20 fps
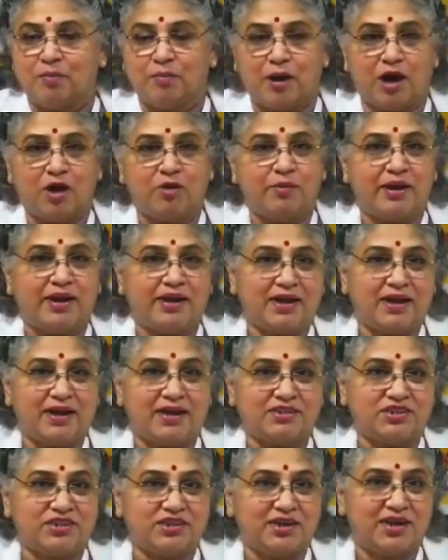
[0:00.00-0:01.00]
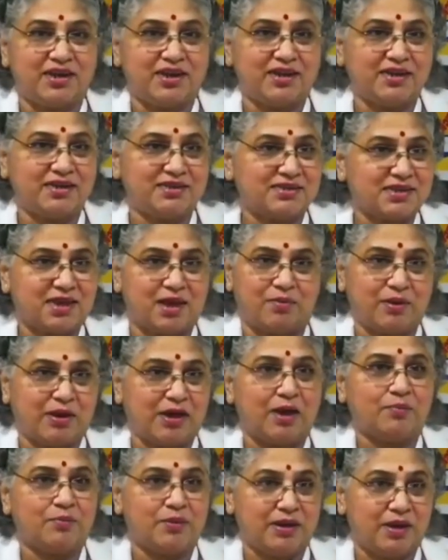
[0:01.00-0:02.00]
Biomedical engineering is coming
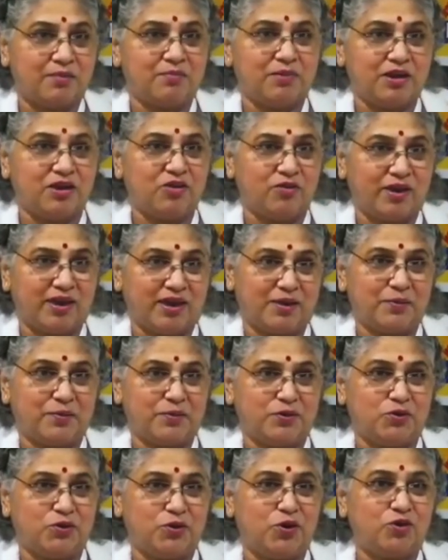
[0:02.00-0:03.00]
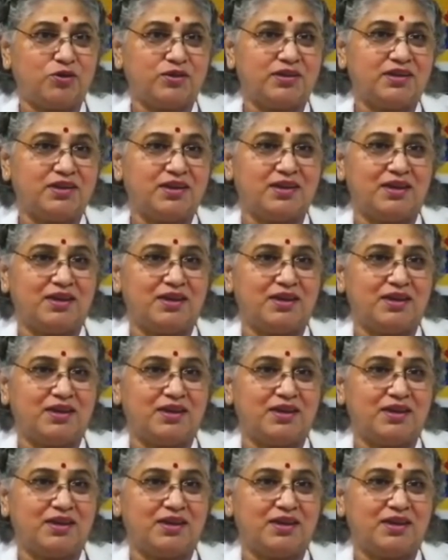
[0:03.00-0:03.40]
up in a big way. You know, the